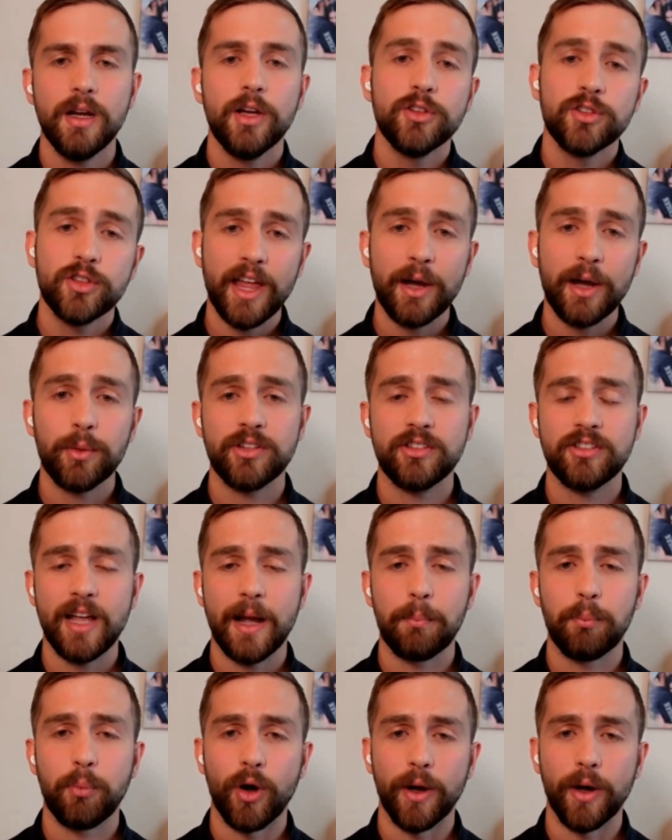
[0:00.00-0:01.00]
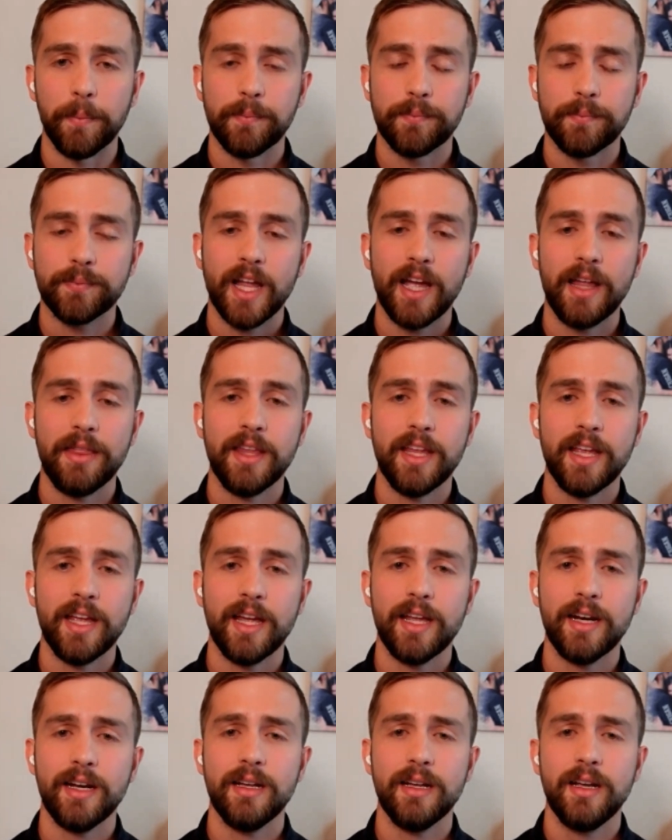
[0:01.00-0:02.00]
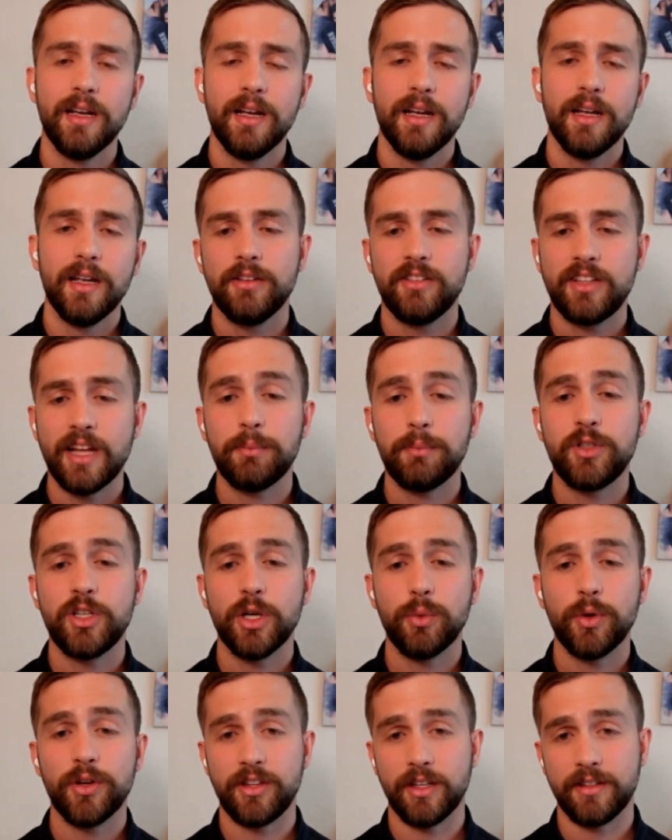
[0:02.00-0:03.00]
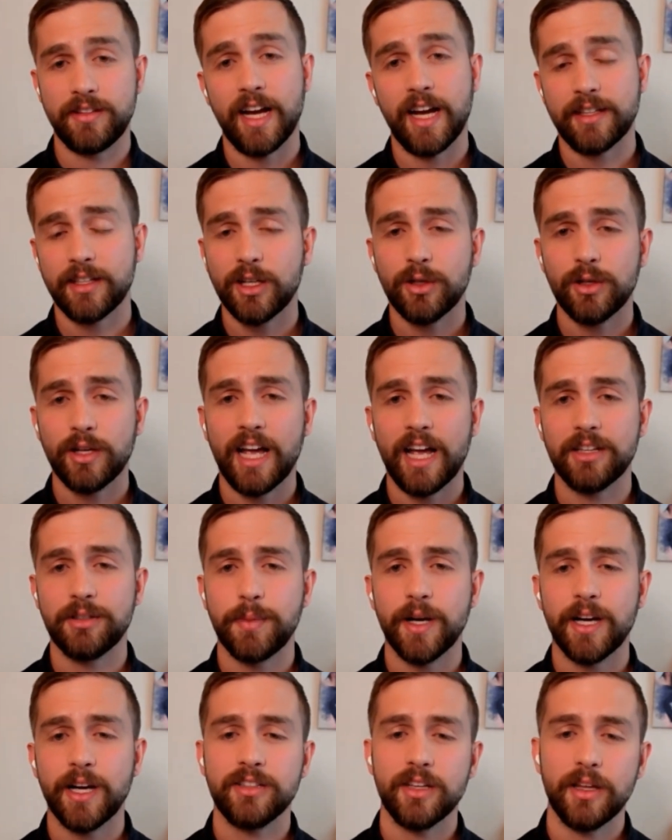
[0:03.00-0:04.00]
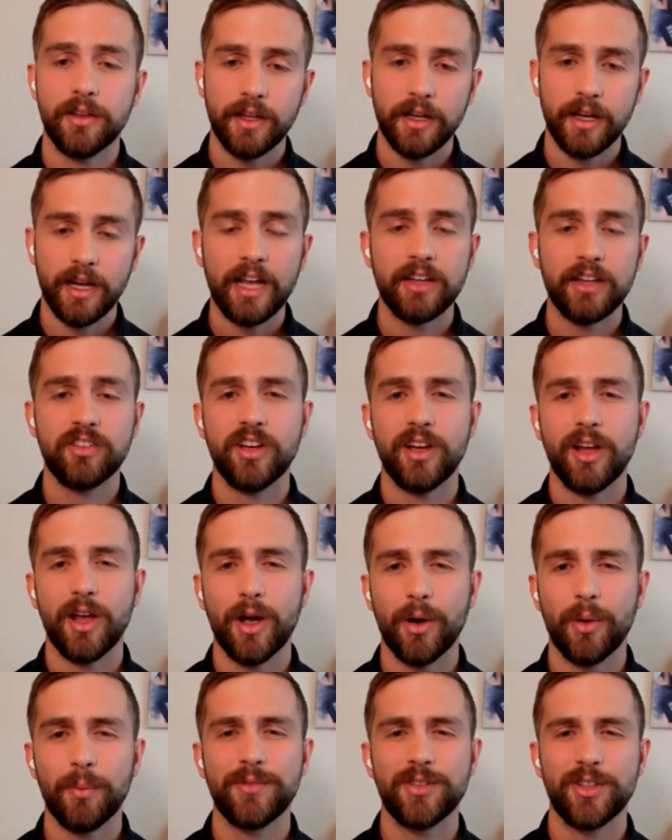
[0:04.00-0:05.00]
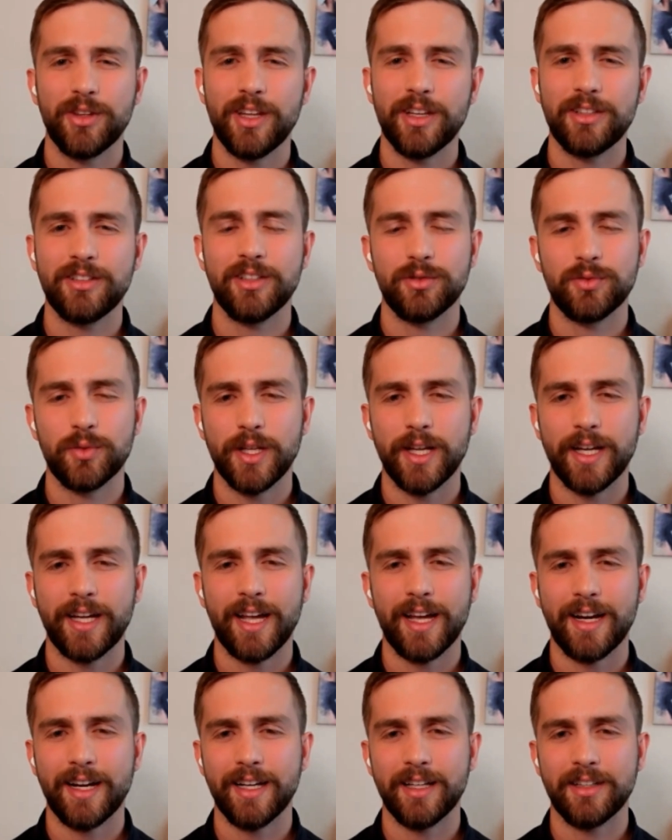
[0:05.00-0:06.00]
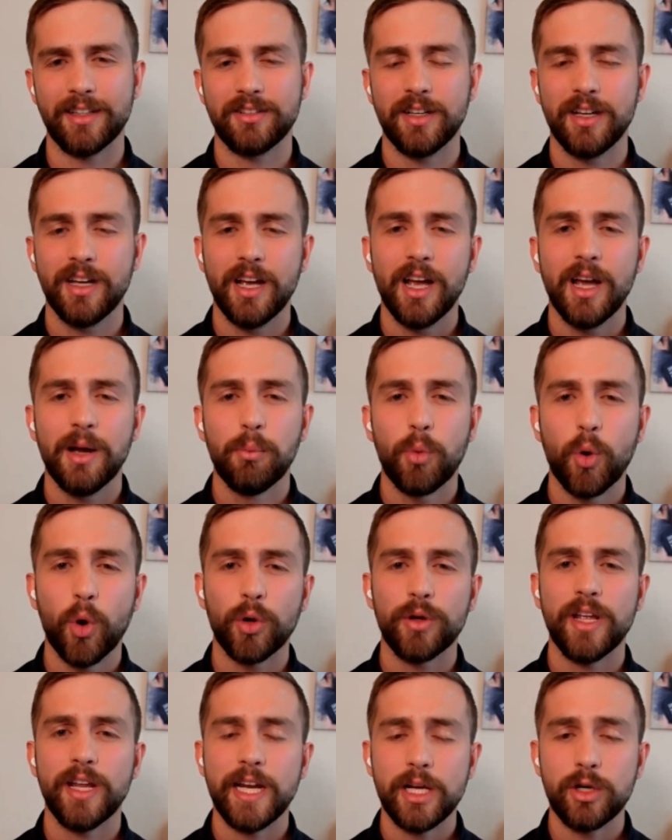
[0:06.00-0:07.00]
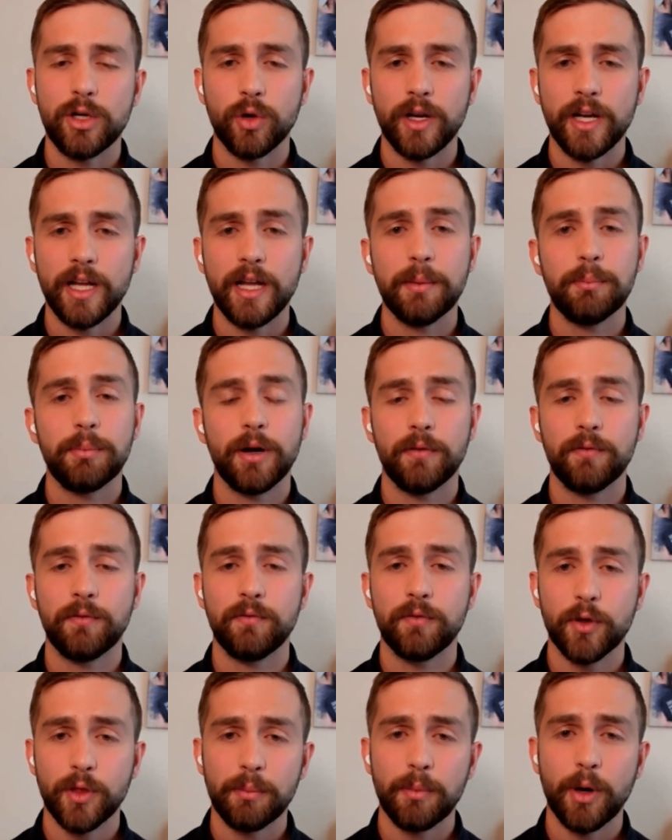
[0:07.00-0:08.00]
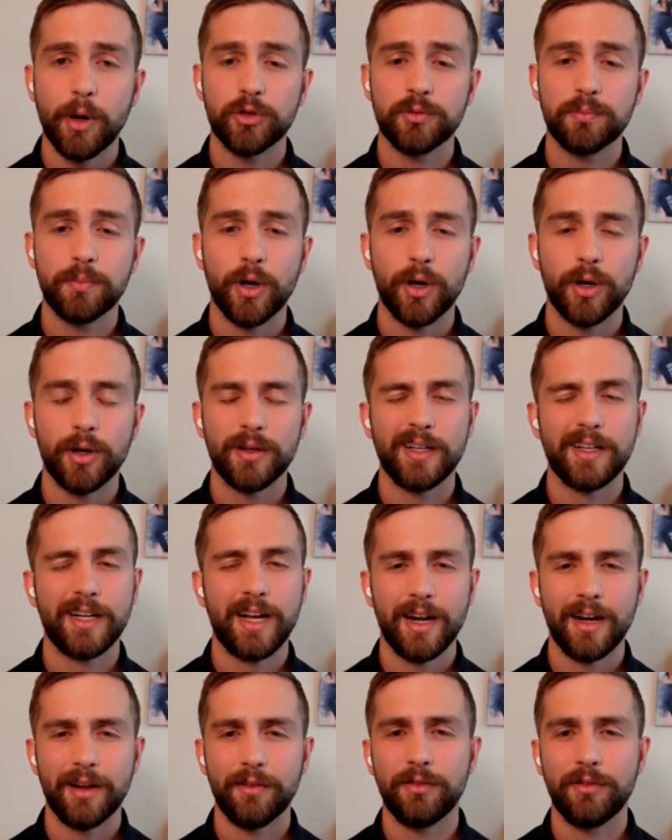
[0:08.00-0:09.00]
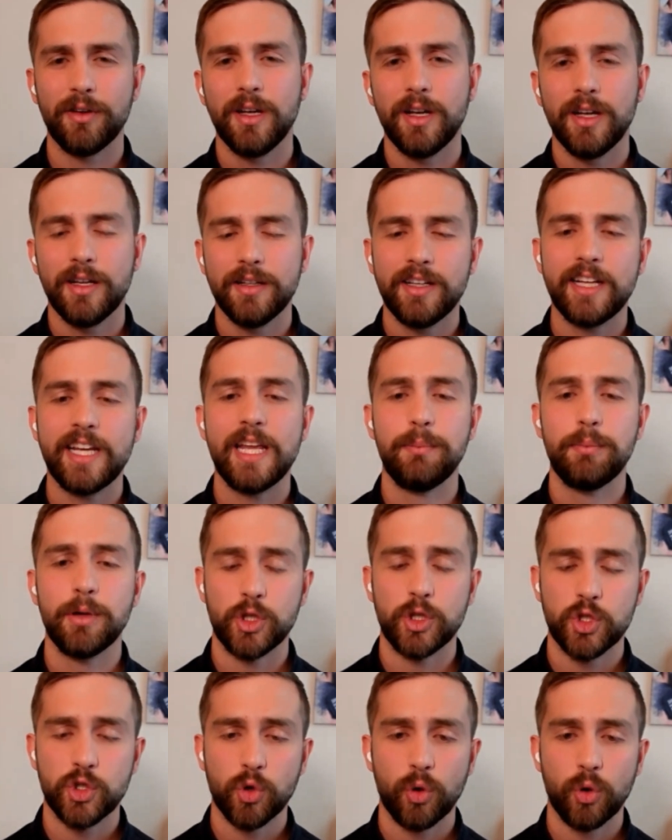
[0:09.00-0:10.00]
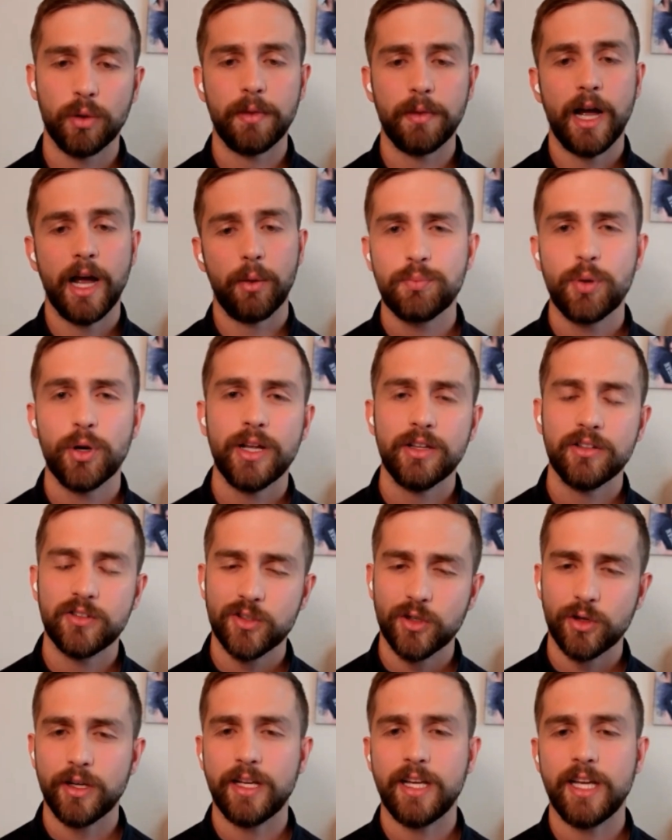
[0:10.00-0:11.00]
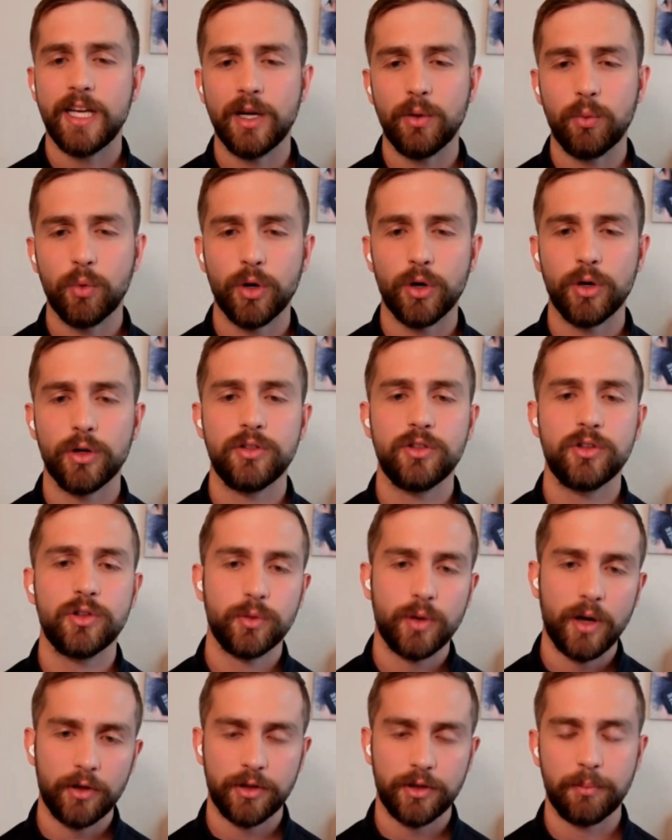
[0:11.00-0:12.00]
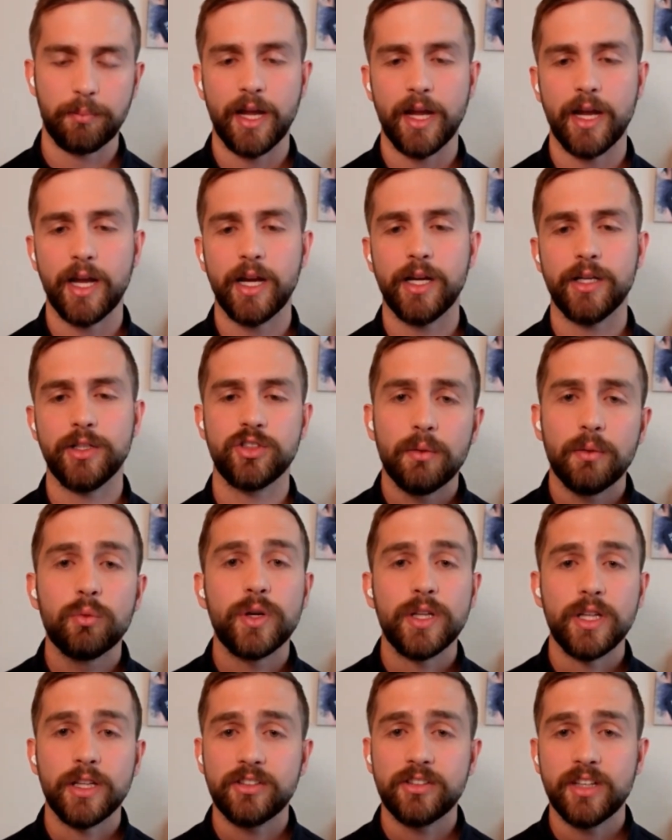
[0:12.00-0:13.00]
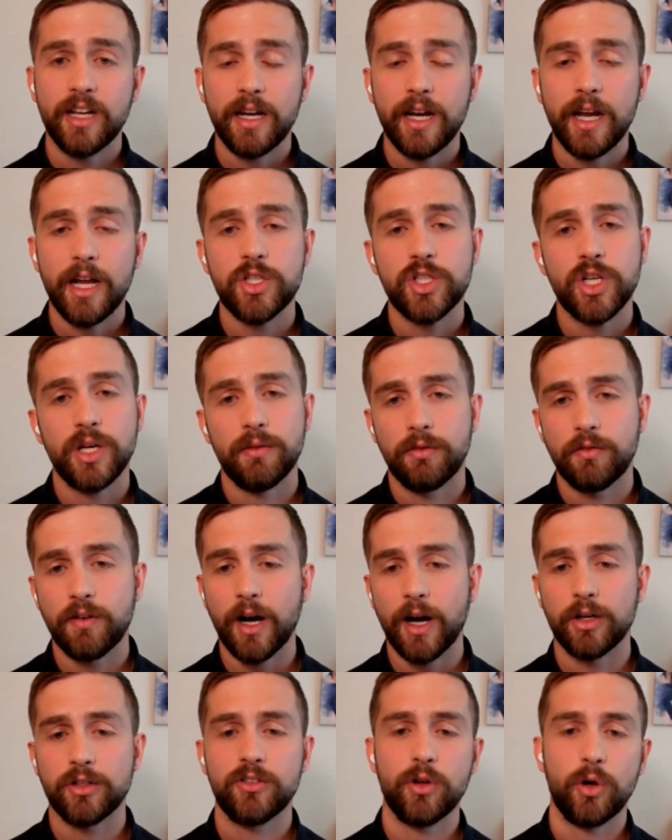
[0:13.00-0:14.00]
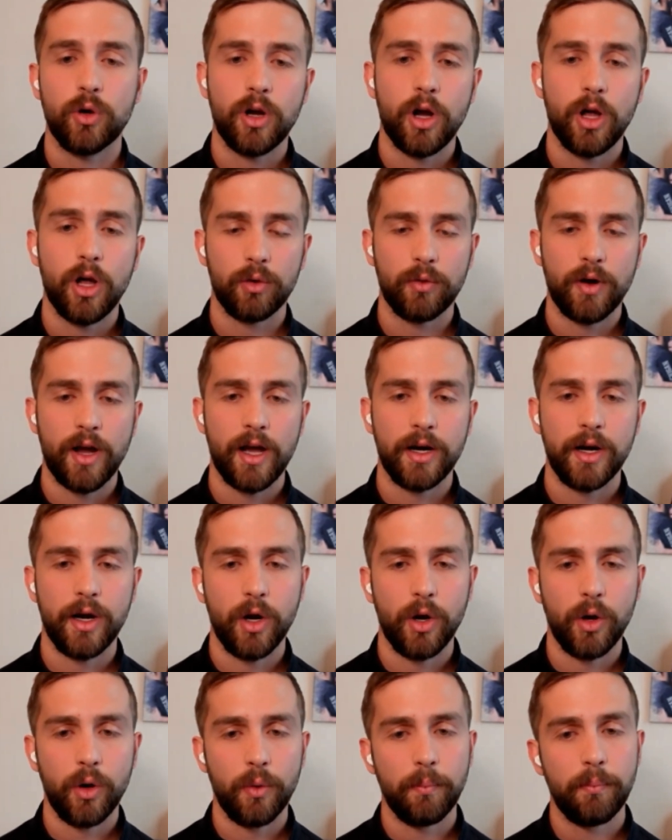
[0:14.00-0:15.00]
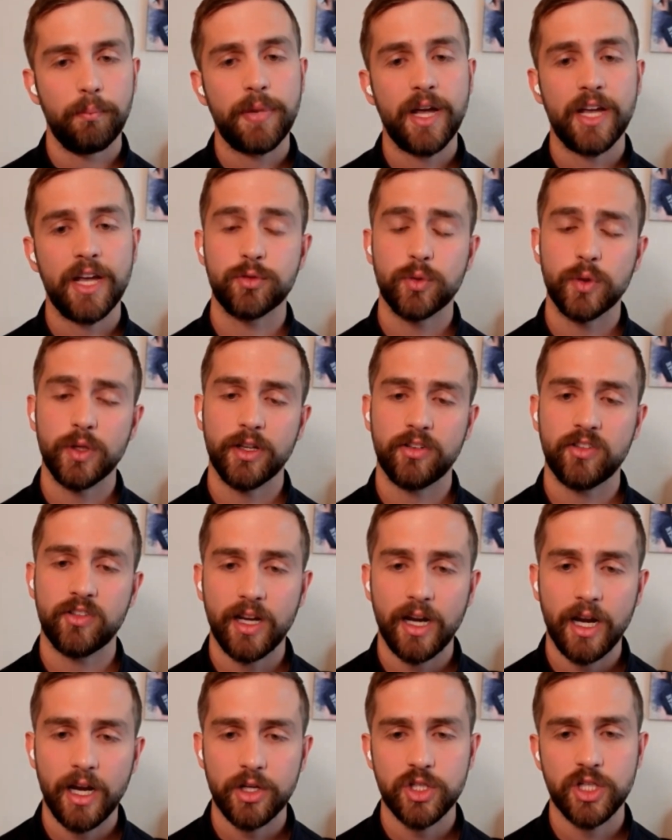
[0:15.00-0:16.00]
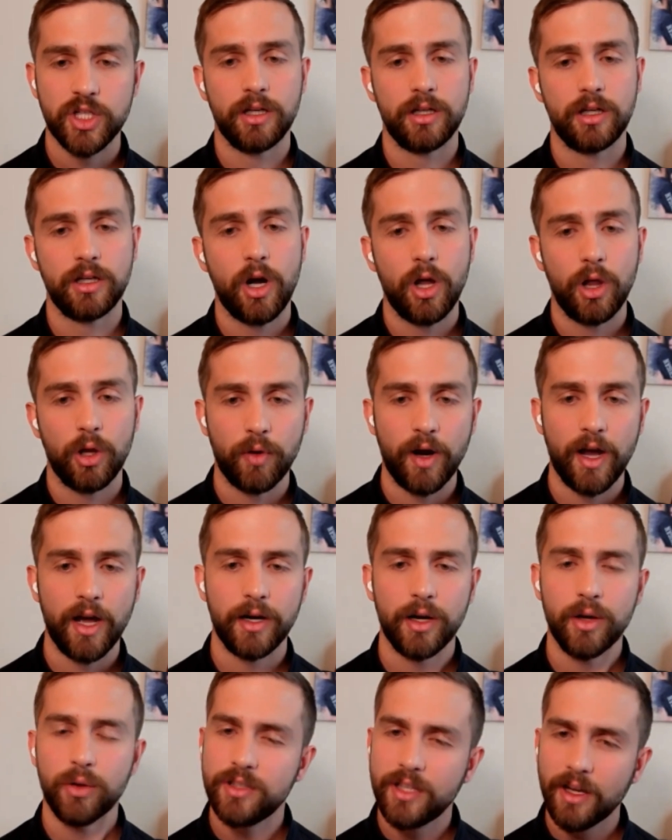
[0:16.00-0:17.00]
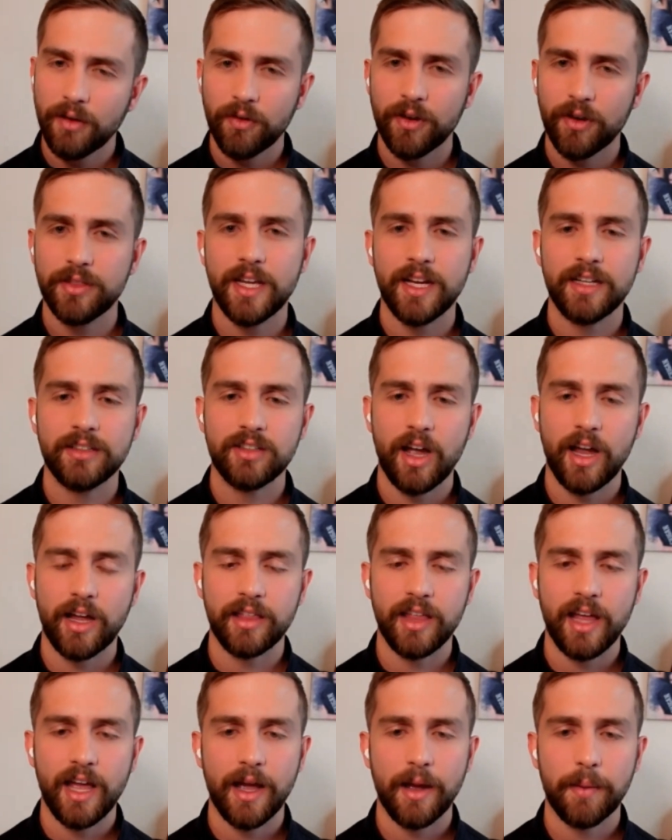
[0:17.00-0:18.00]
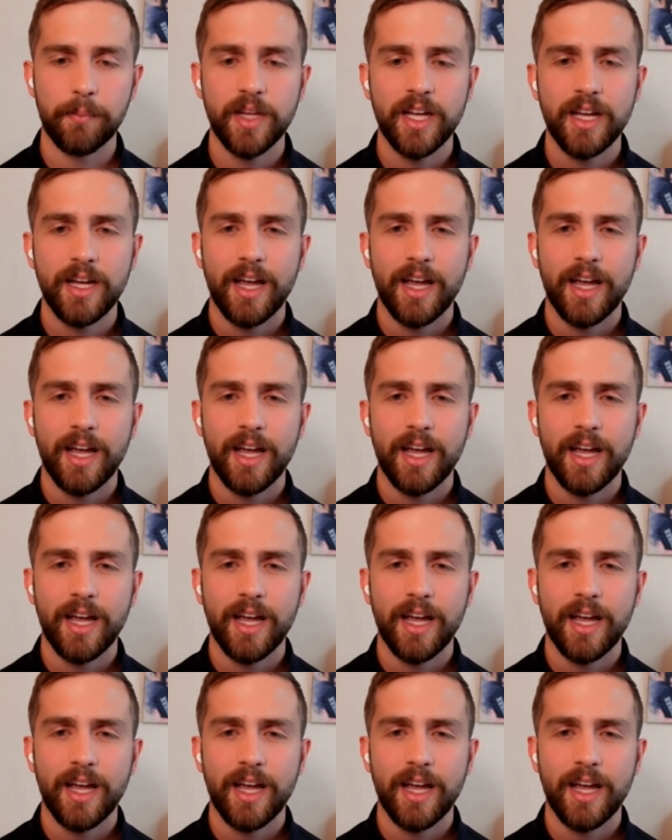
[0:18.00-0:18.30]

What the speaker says: So that was step one. And then step two was the technical aspects of the SEO. So this is really kind of gets more nitty gritty, but for the most part, it kind of to keep it short, I put in certain keywords throughout the page: real estate agent, Firestone, Colorado, best real estate agent, Colorado, different things like that.